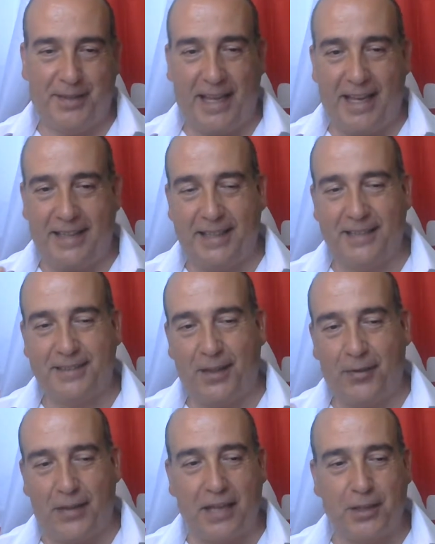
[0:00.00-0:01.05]
and I say
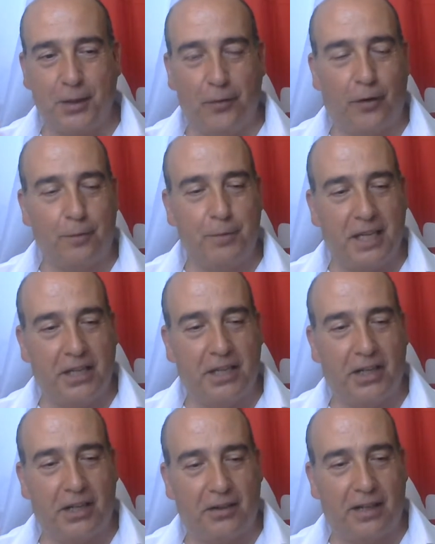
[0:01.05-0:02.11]
thank you for being
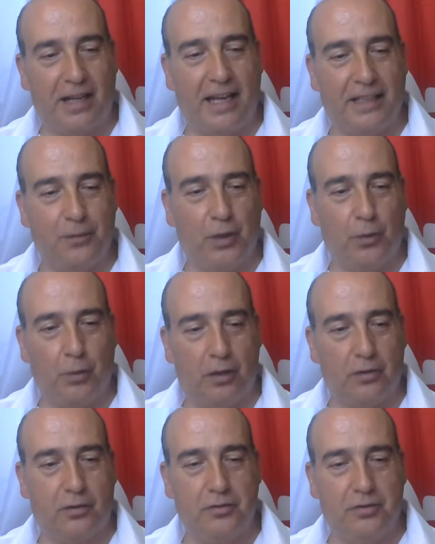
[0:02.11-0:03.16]
here, and we
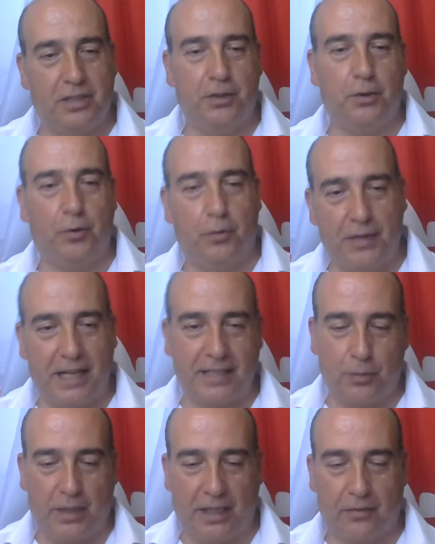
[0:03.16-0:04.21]
will continue
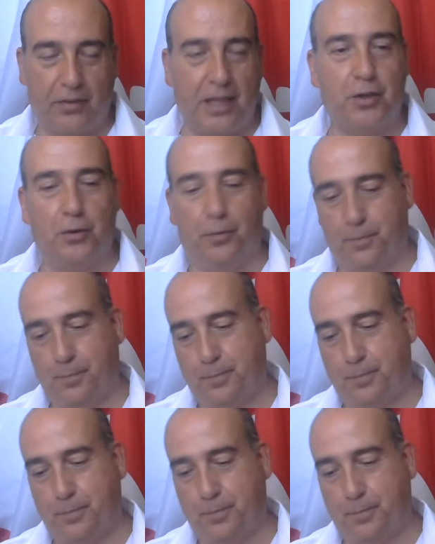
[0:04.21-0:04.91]
next week. Thank you.